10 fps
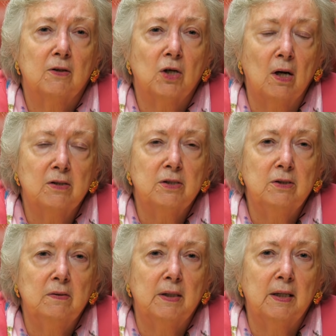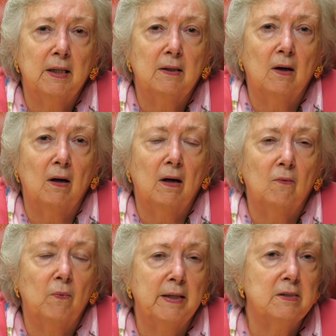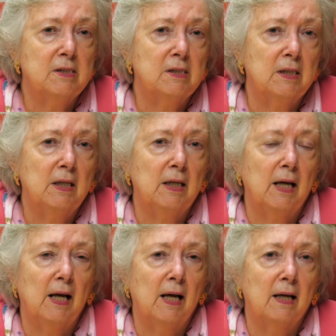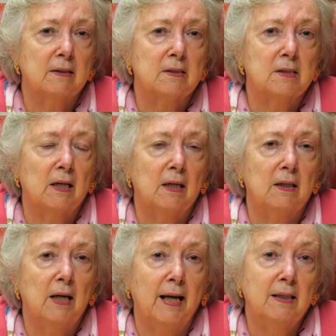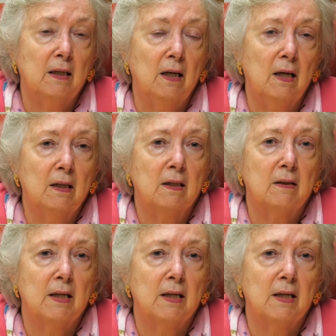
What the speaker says: talk to you again Wednesday at 9 o'clock.